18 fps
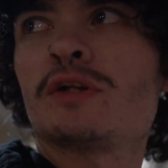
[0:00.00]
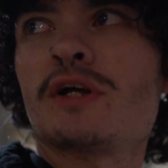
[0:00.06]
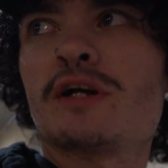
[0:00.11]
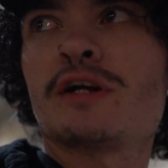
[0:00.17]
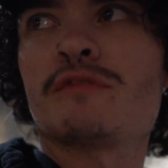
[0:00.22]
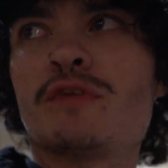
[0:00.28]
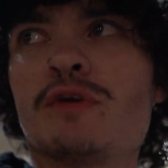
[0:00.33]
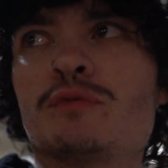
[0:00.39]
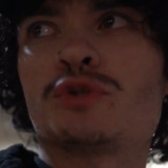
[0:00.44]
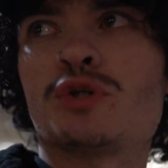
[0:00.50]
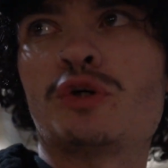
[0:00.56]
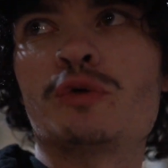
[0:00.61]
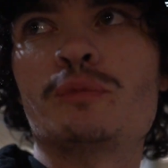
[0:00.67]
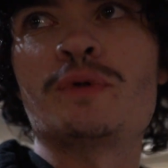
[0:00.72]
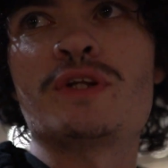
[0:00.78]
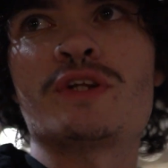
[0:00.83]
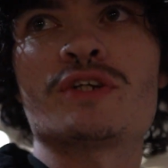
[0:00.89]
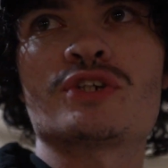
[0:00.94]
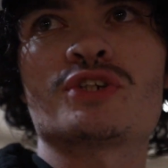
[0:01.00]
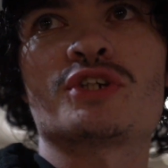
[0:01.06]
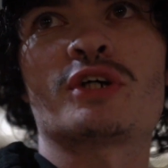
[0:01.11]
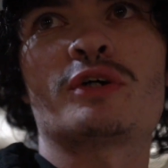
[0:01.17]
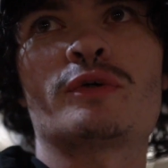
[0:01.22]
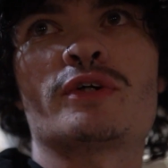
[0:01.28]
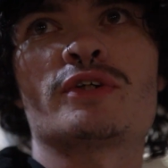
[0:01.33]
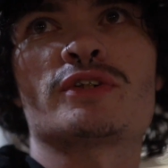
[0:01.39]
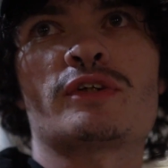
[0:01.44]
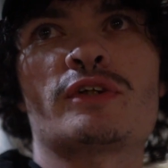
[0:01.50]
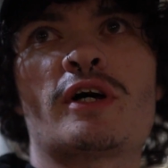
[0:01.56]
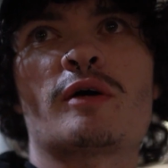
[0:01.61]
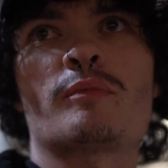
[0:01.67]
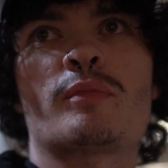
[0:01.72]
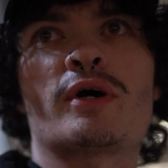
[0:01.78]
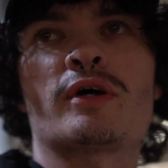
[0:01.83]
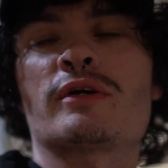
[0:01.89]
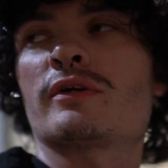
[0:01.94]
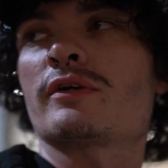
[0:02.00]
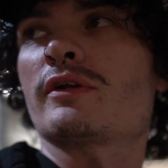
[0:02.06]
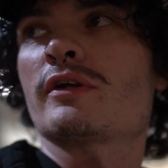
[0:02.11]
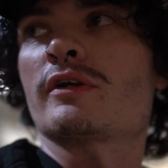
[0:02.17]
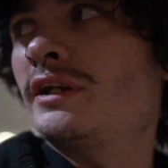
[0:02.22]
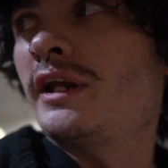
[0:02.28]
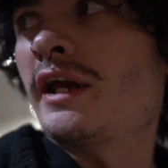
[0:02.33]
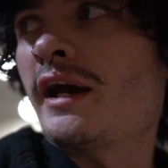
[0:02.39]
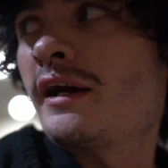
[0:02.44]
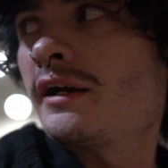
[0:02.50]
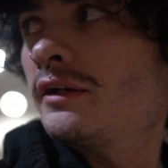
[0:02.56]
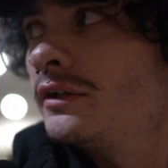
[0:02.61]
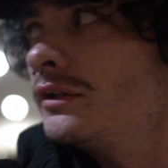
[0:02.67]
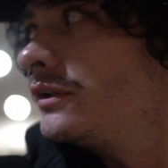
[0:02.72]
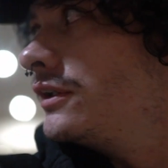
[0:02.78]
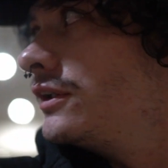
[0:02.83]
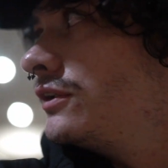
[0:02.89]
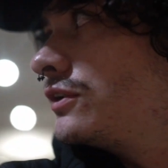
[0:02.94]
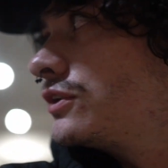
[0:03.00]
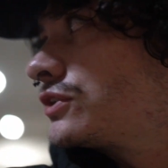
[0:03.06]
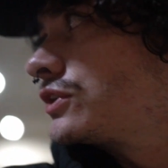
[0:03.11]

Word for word: lot of them told me this show is a lot better than G A T in the